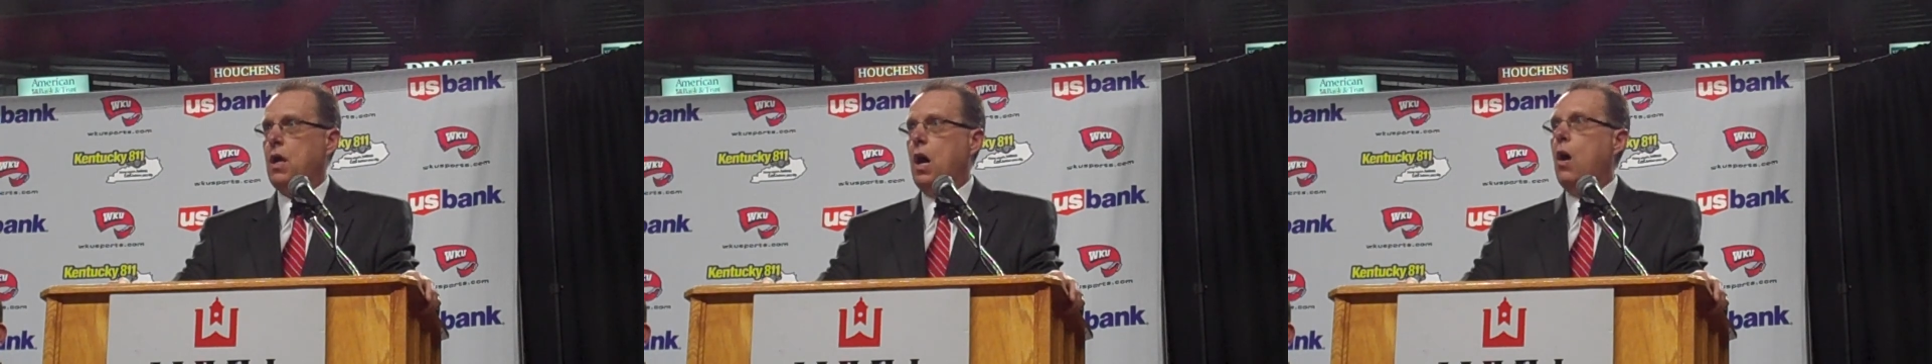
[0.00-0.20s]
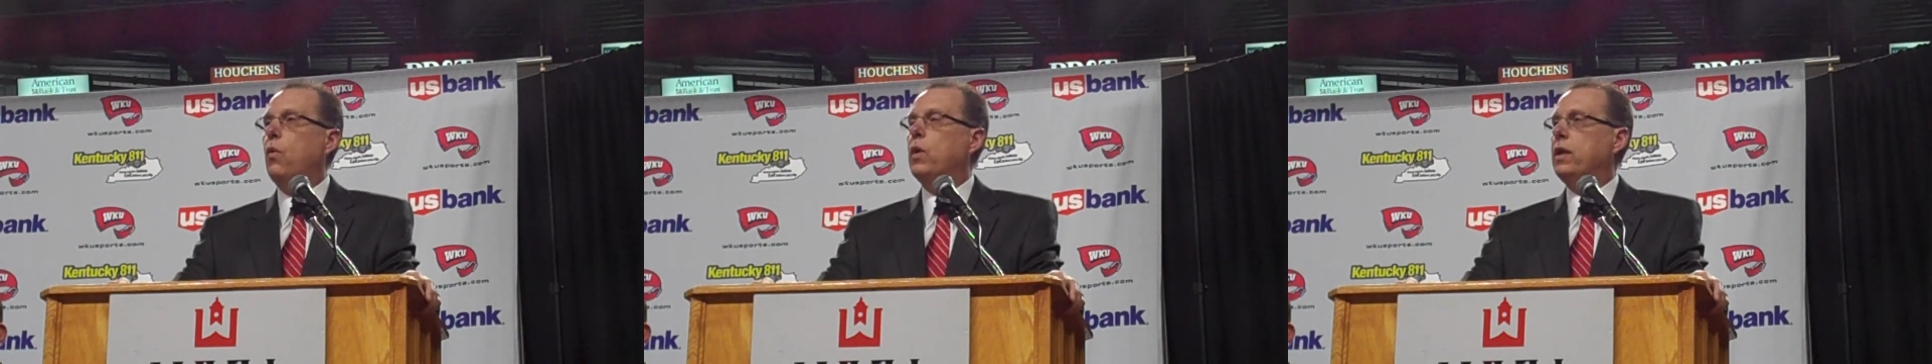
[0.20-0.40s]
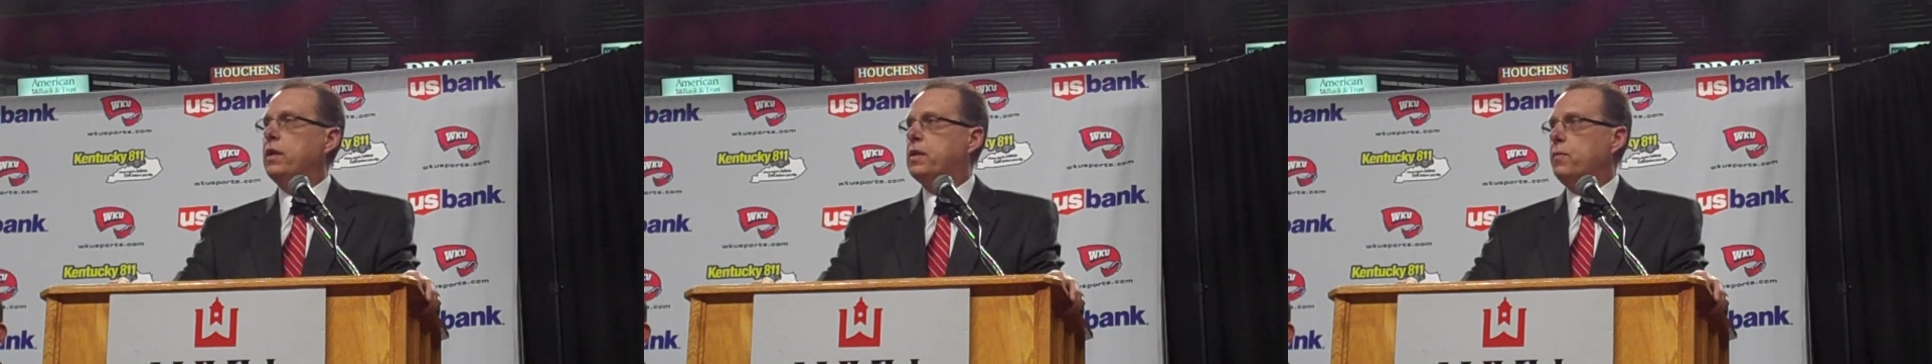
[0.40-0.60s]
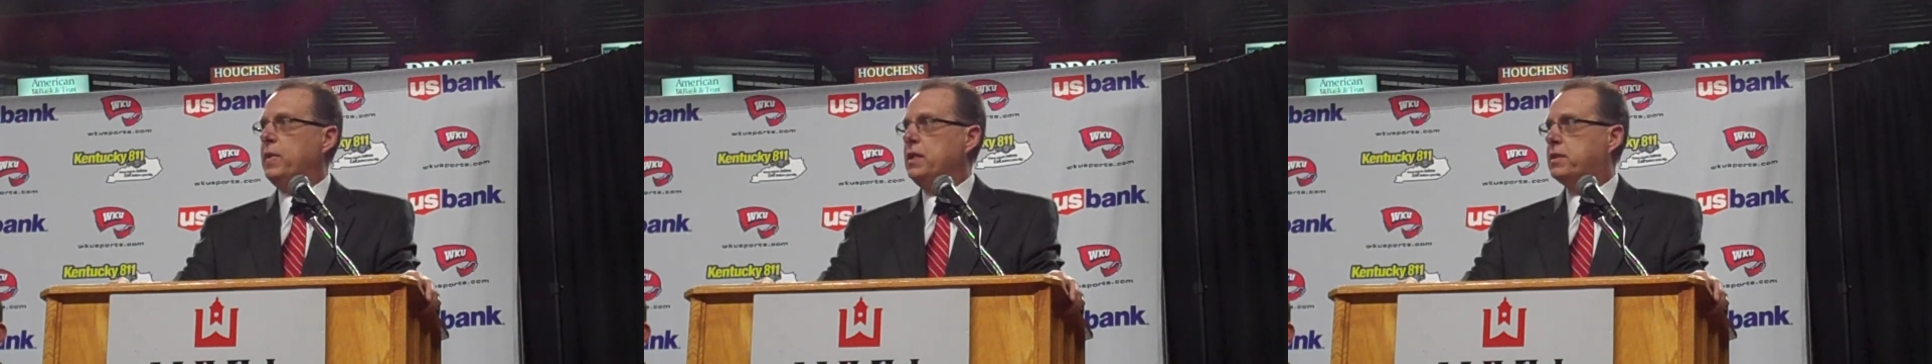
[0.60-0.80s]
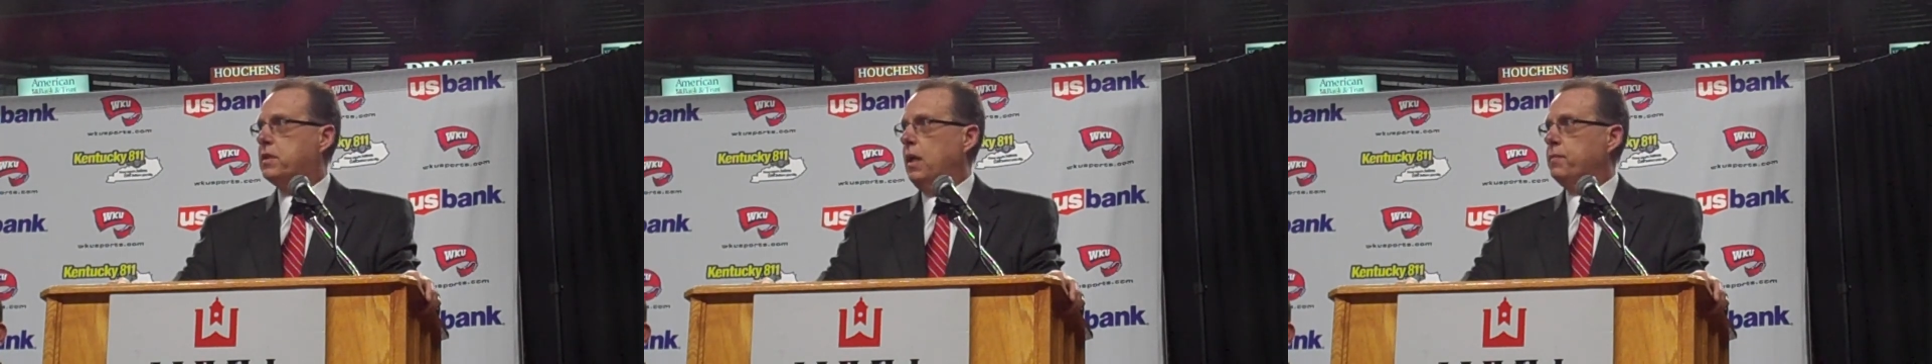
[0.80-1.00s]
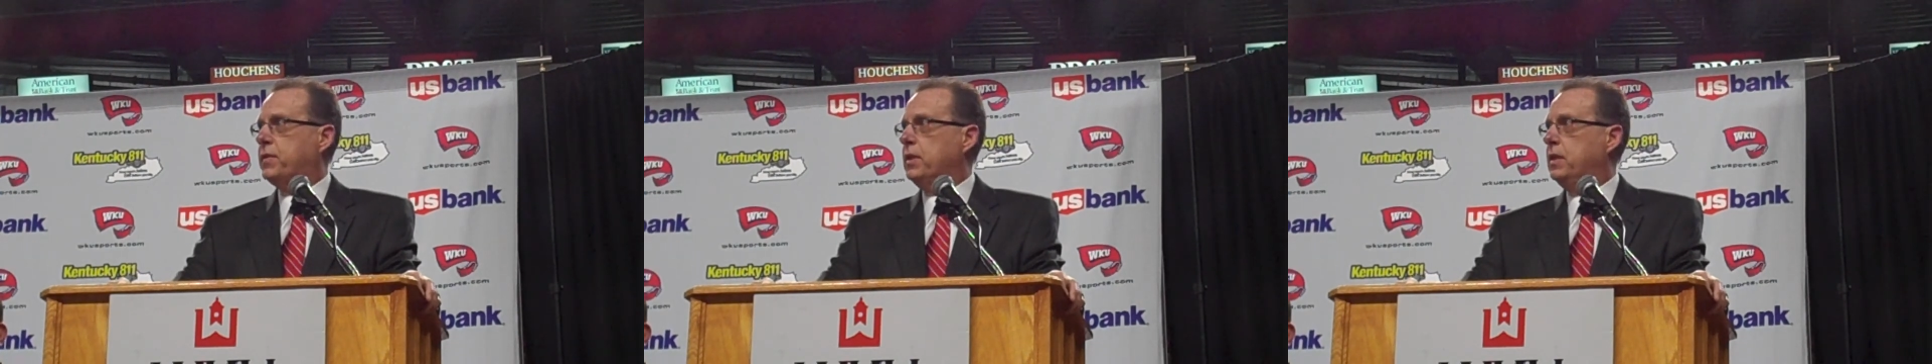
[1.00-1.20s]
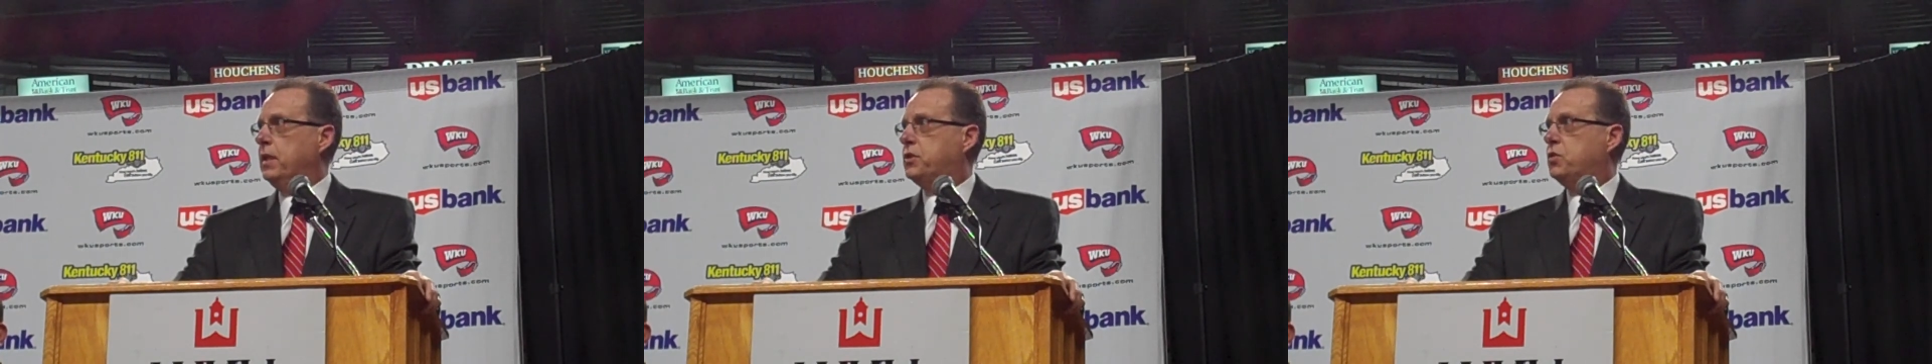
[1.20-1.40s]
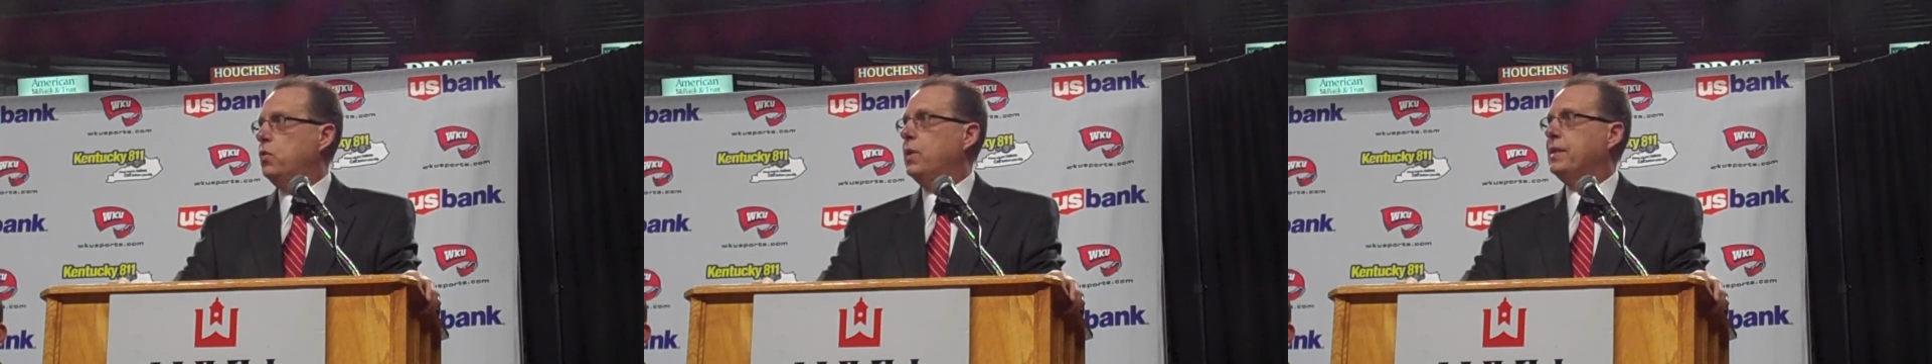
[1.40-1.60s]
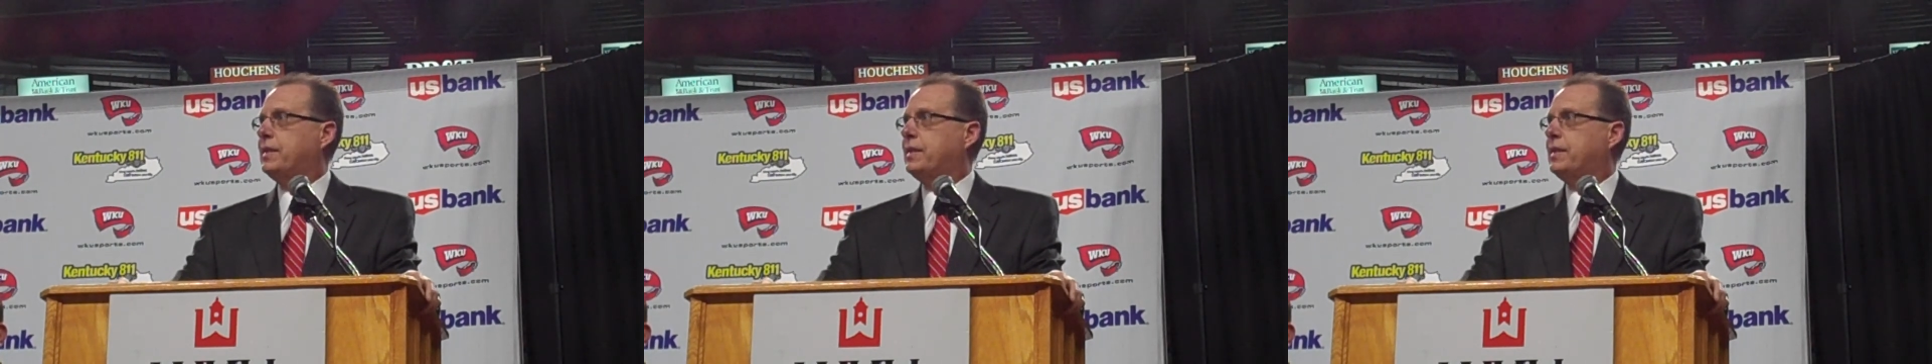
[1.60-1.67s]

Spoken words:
I want it to be something that you